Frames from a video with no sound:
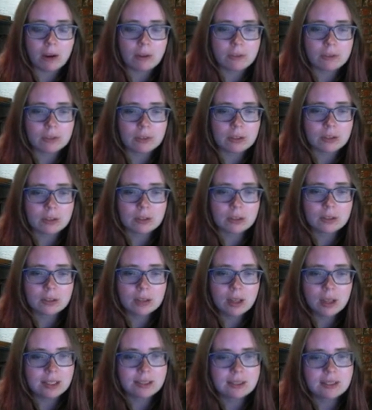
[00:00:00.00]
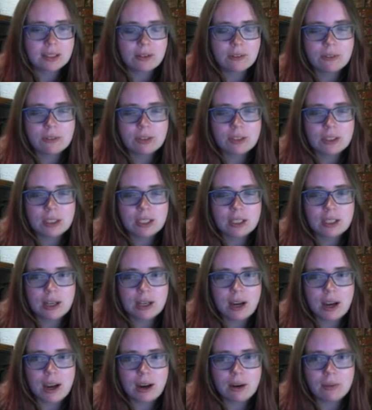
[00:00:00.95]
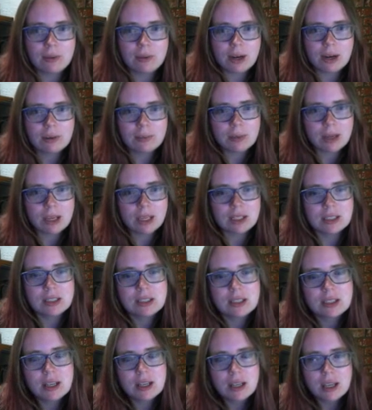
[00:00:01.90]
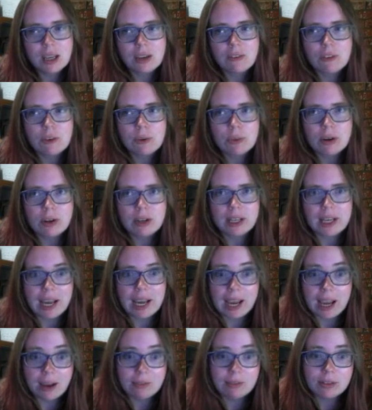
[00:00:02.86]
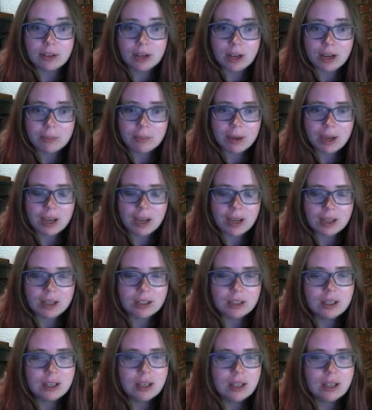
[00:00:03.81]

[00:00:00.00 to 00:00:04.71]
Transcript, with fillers: offers. It's definitely I recommend if you already have an iPad